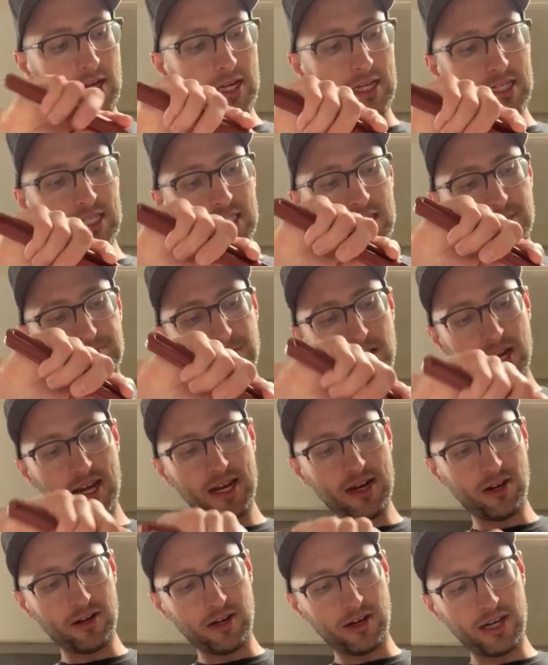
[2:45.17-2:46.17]
speed
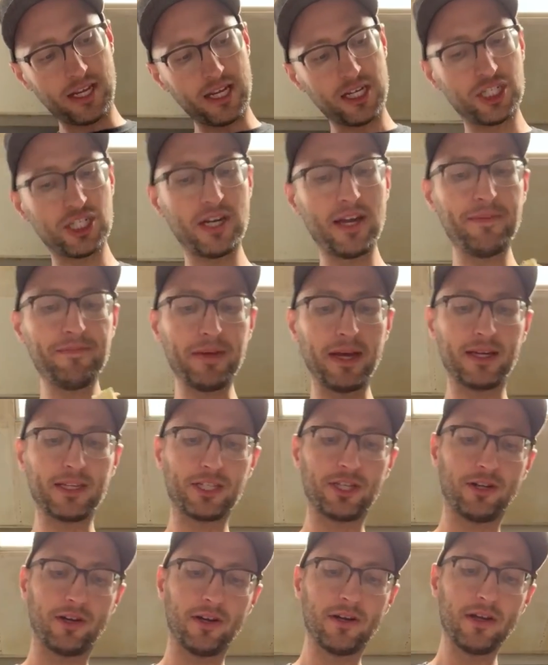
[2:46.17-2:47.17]
on our KitchenAid
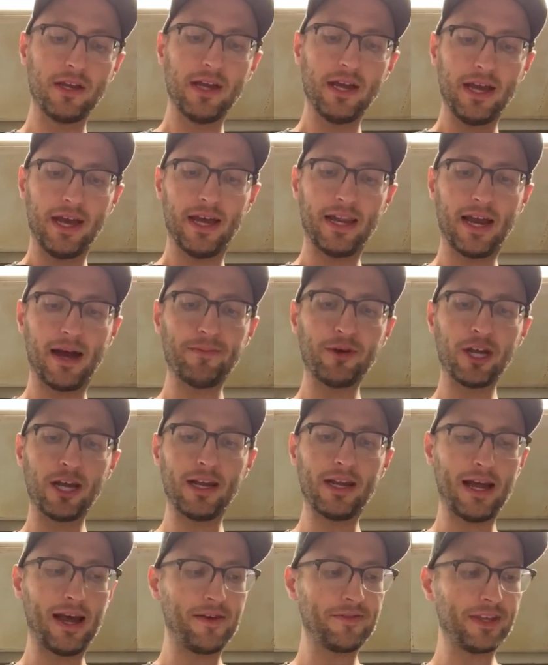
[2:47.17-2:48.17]
mixer. And I'm going to
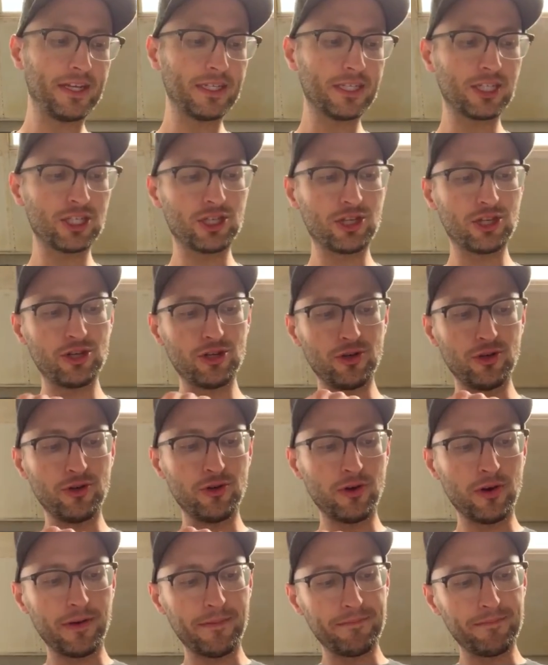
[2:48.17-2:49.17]
allow this
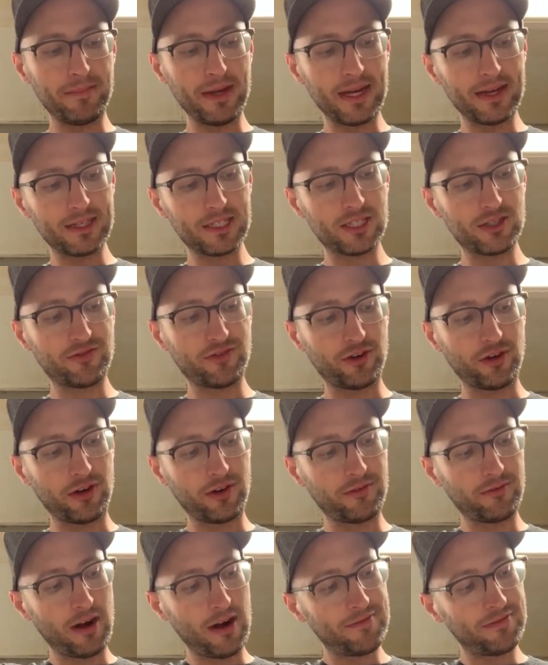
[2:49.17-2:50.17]
to mix for
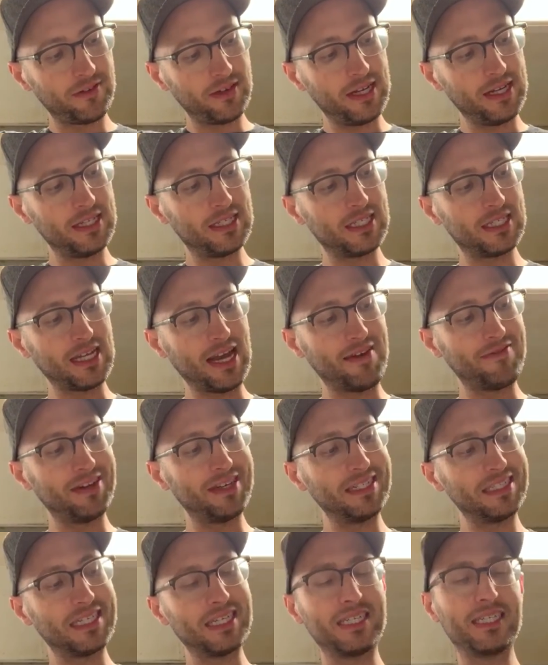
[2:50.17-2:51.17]
roughly
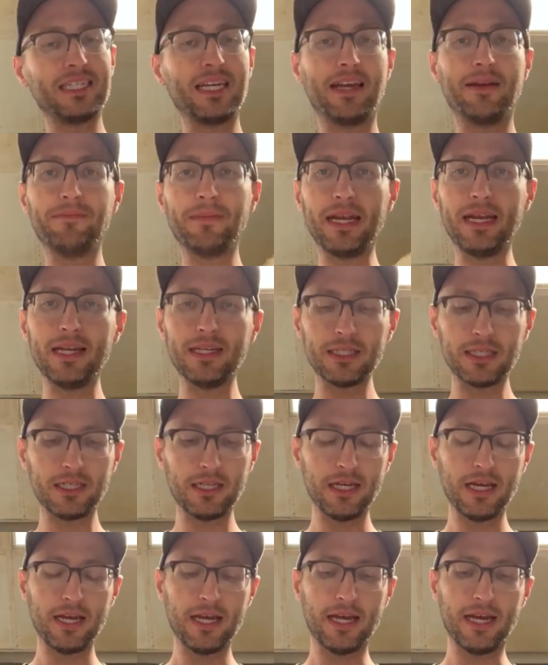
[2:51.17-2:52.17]
7 to 10 minutes
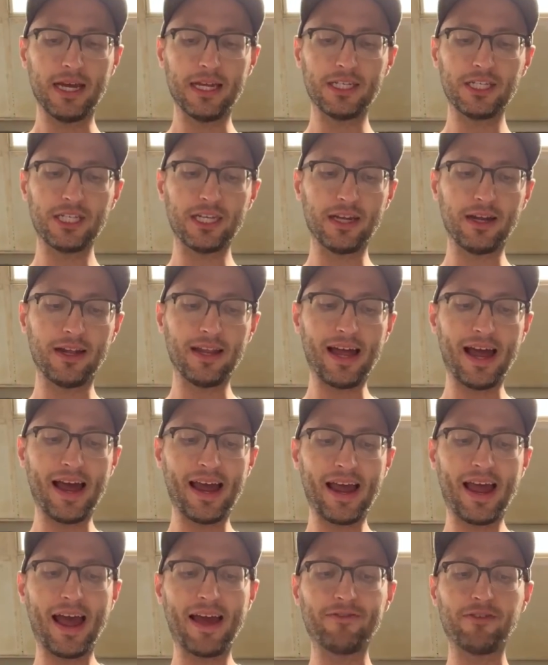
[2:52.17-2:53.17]
until I
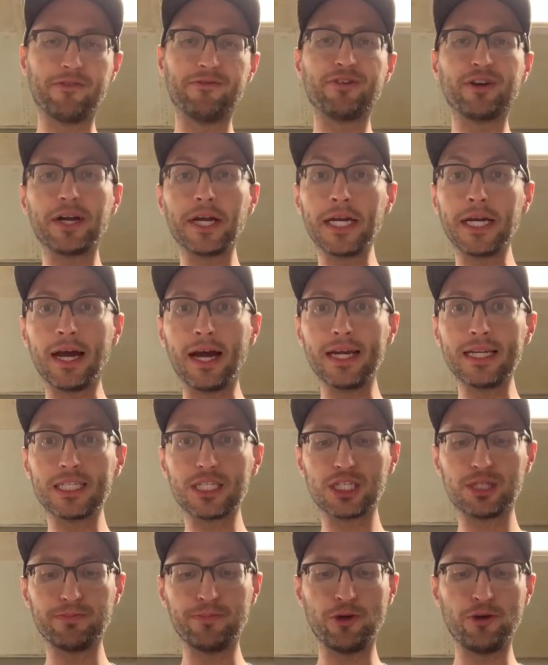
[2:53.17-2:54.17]
have a very nice,
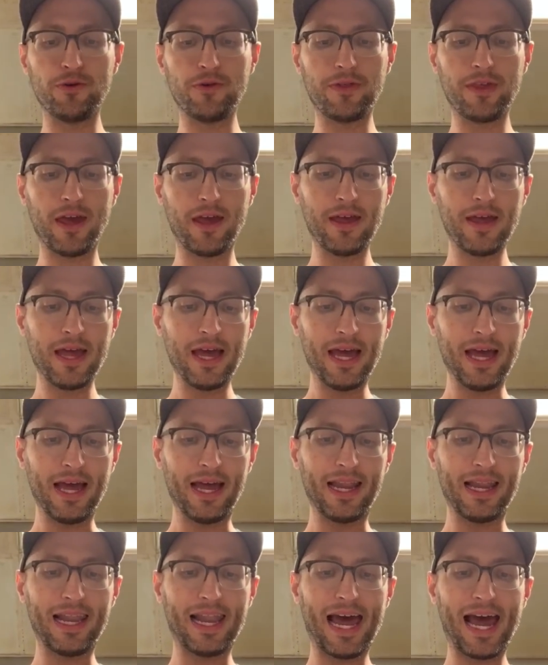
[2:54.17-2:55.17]
smooth,
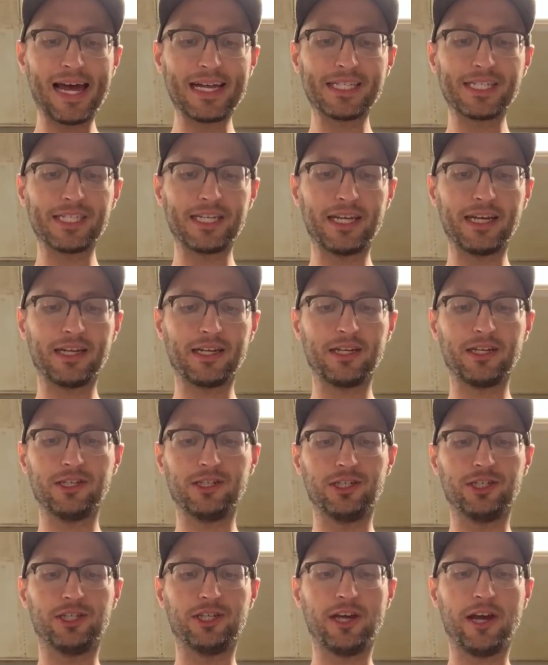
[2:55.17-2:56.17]
elastic
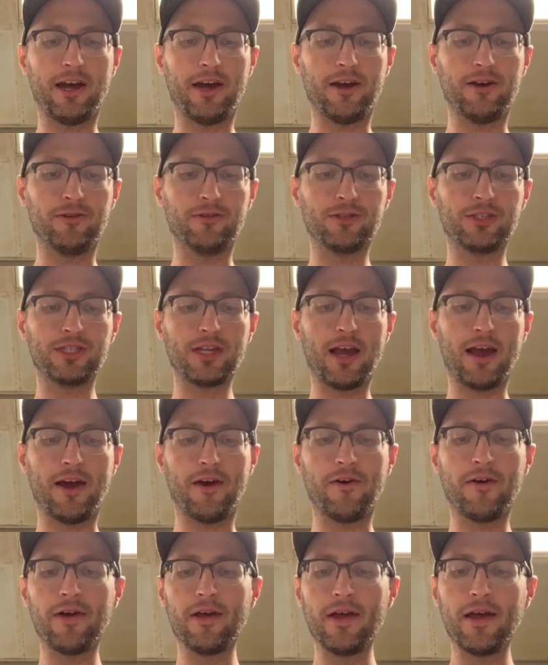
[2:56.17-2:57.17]
dough.
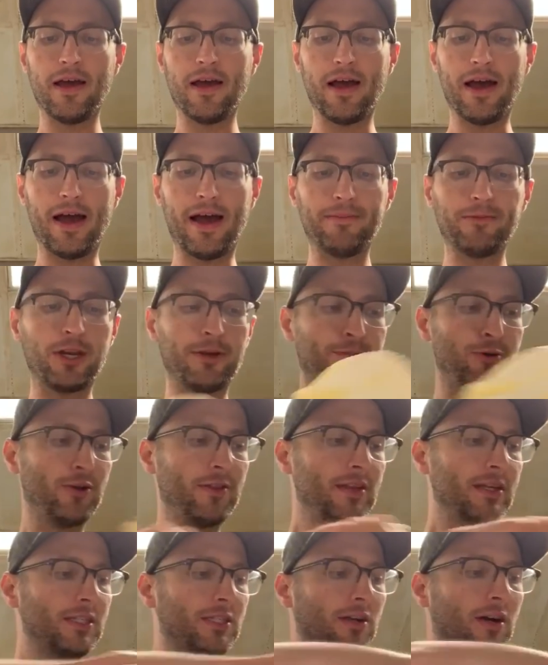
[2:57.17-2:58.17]
So I'm going to put
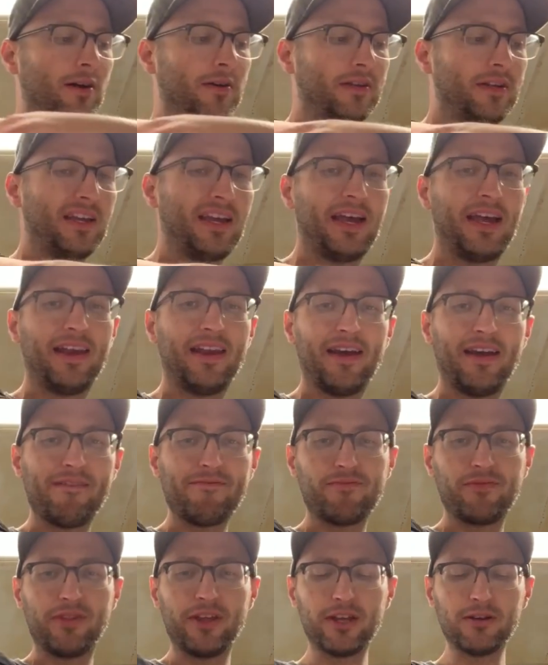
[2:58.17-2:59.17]
this on. And a
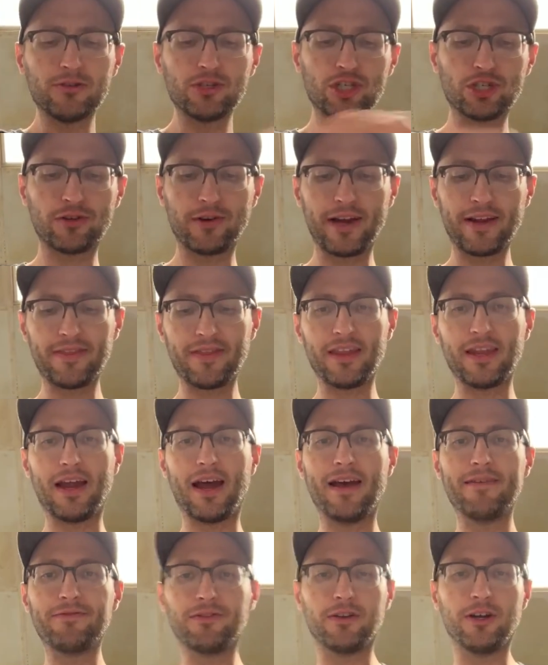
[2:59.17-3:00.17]
little trick that
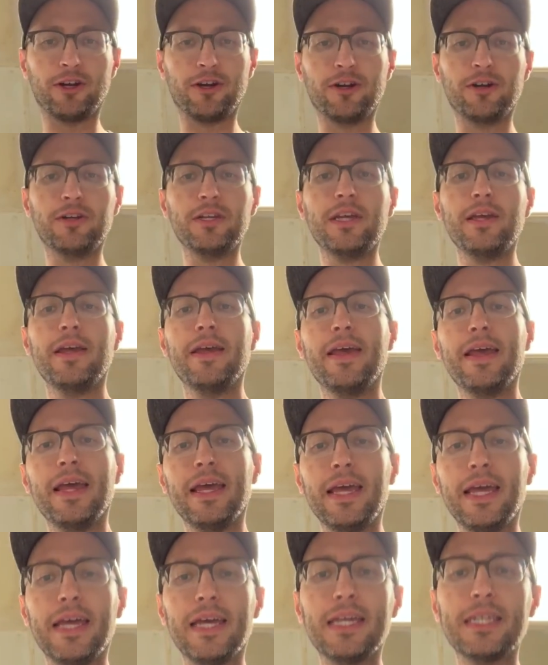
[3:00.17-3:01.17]
I've learned
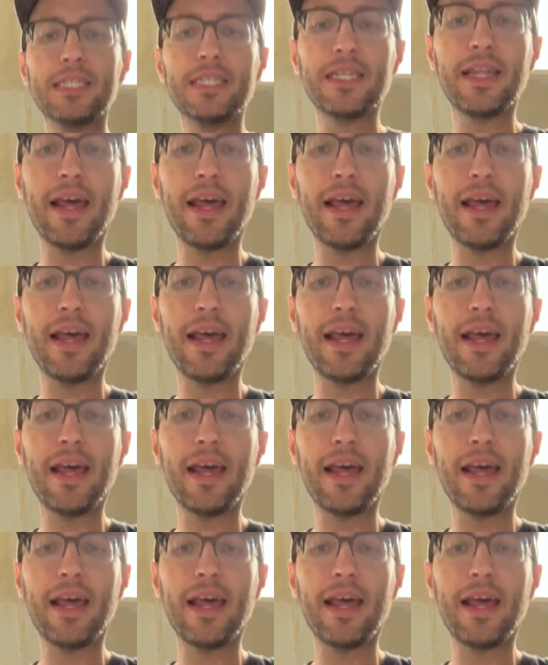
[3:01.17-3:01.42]
is